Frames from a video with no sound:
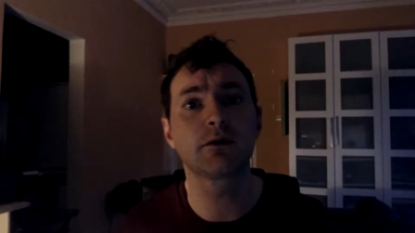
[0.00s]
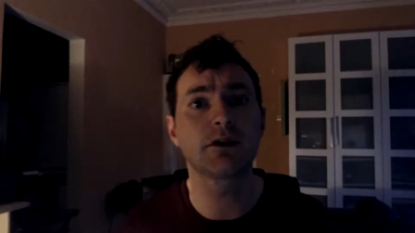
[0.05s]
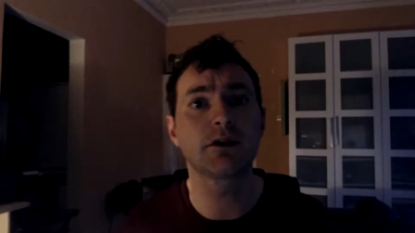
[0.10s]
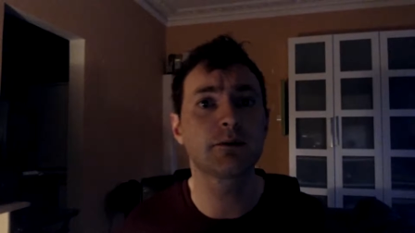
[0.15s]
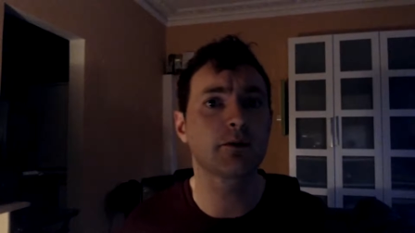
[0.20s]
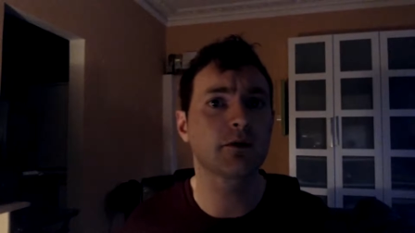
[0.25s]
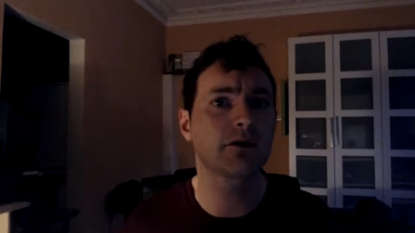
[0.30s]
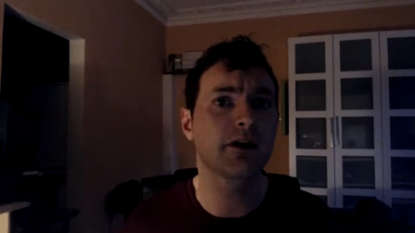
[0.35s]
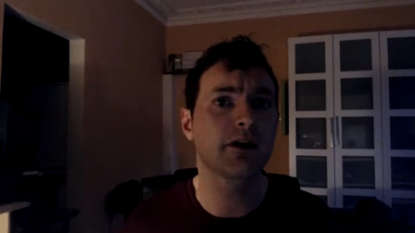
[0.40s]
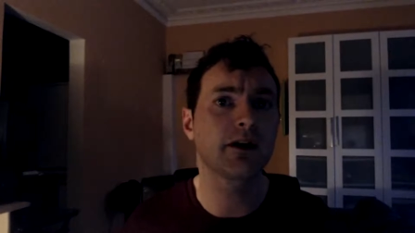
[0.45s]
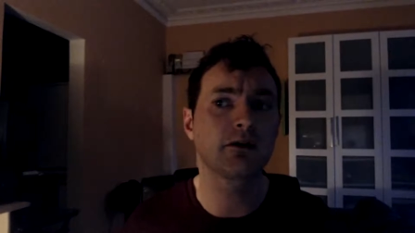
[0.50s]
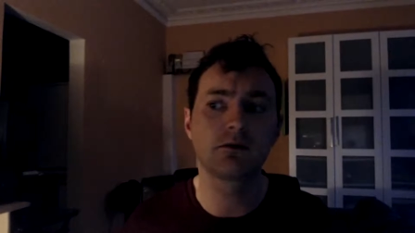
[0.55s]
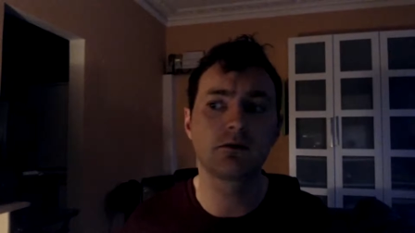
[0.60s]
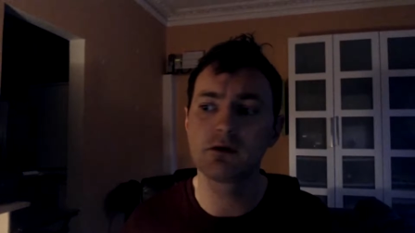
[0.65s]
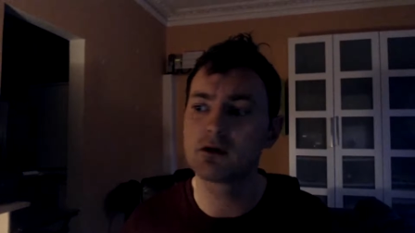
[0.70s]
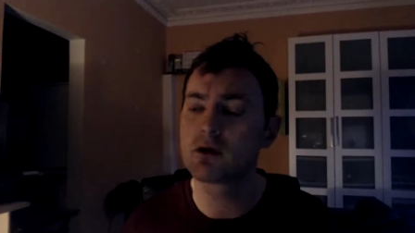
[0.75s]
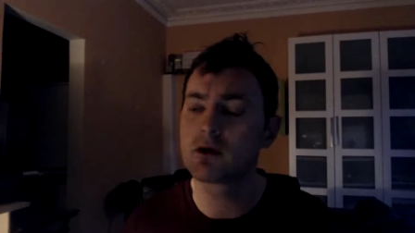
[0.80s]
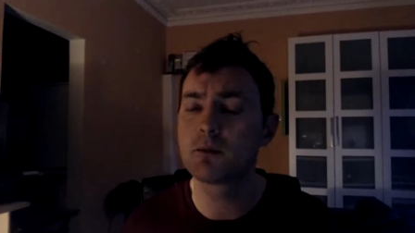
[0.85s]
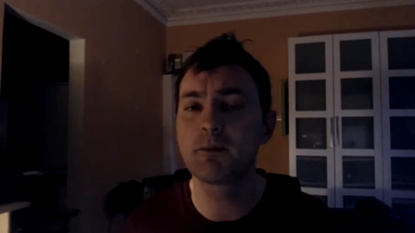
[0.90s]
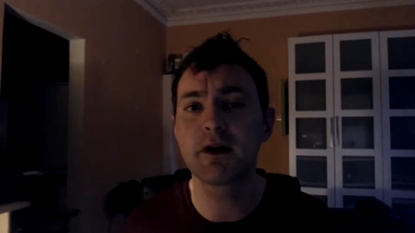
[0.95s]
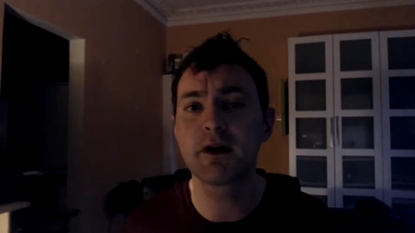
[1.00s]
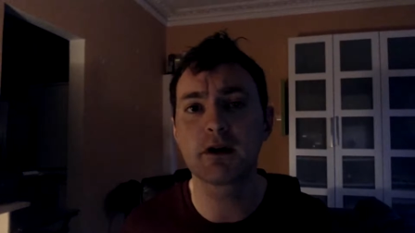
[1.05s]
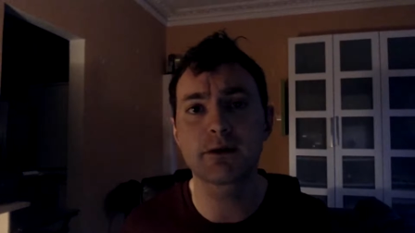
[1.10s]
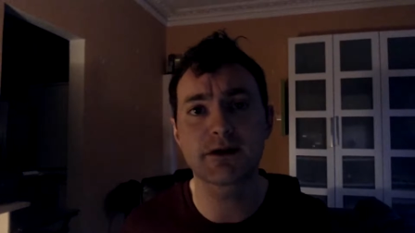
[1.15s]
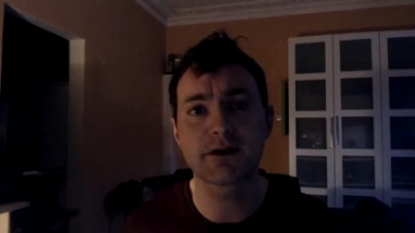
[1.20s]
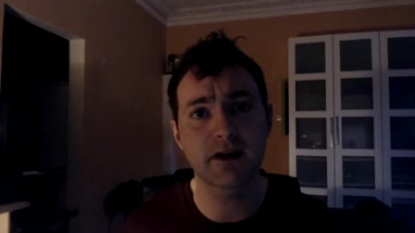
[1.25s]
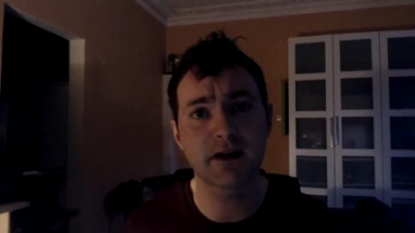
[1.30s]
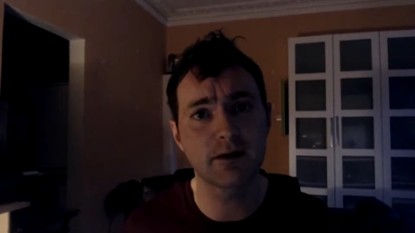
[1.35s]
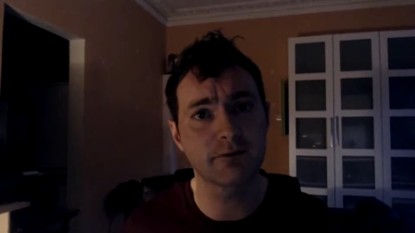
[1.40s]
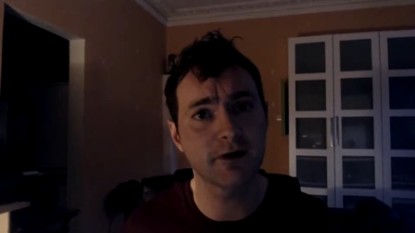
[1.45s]
but then big ups to
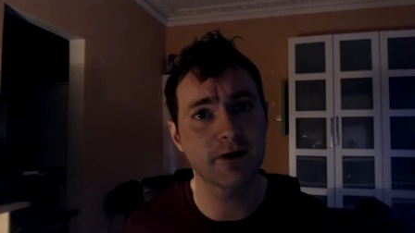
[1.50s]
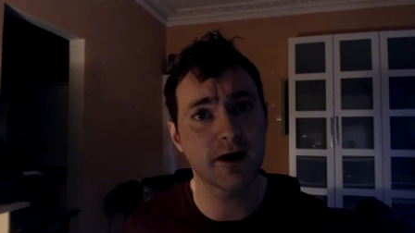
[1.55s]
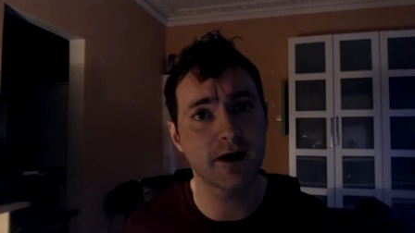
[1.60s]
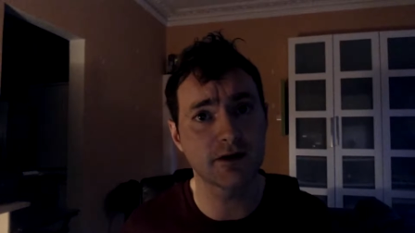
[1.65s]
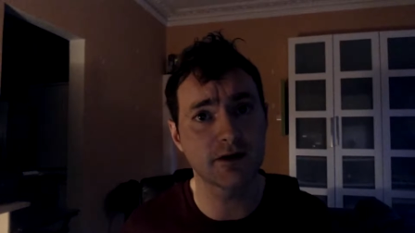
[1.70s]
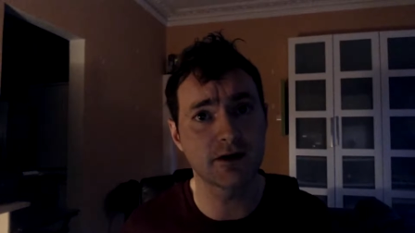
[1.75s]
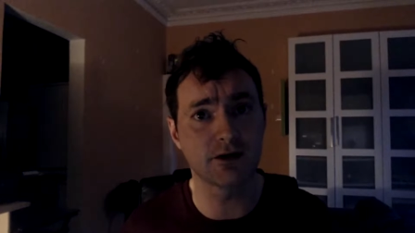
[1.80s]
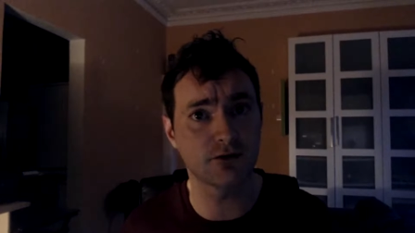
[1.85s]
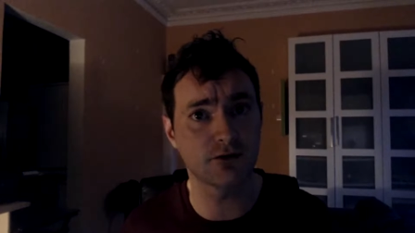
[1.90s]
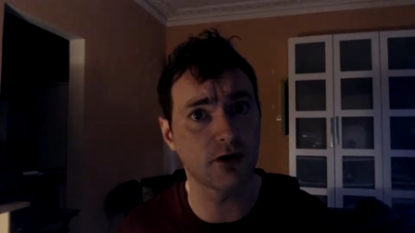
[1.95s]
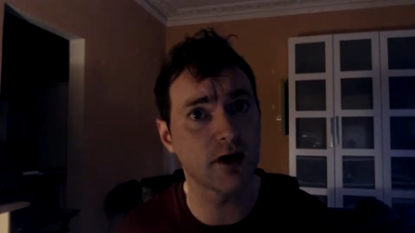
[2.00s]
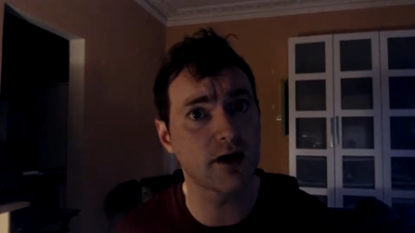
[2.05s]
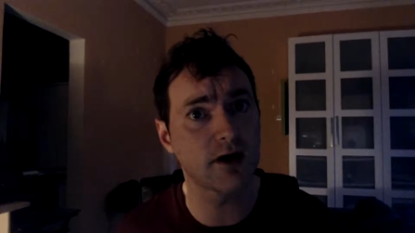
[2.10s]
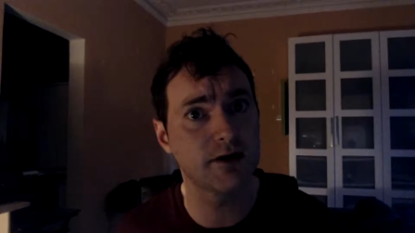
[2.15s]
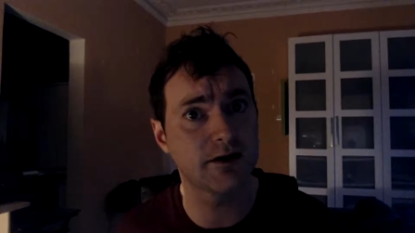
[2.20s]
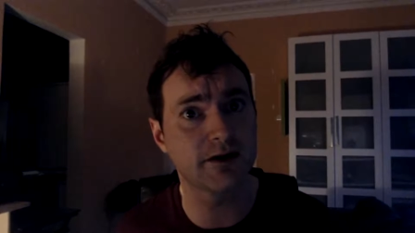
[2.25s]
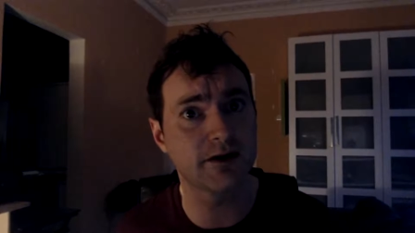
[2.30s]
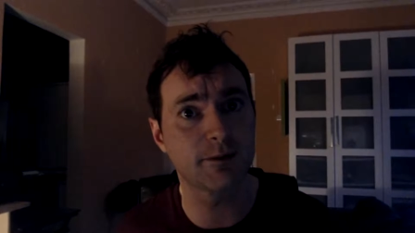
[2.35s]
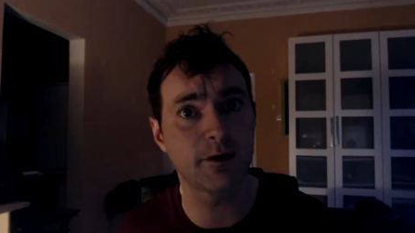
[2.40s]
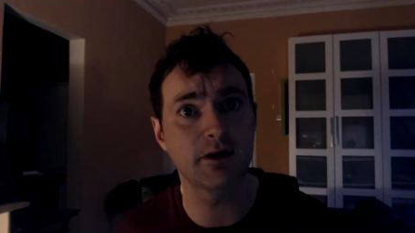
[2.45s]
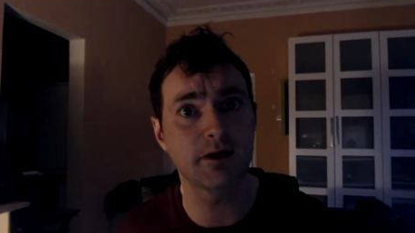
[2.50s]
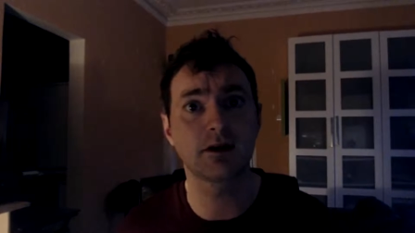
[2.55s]
him for actually trying to speak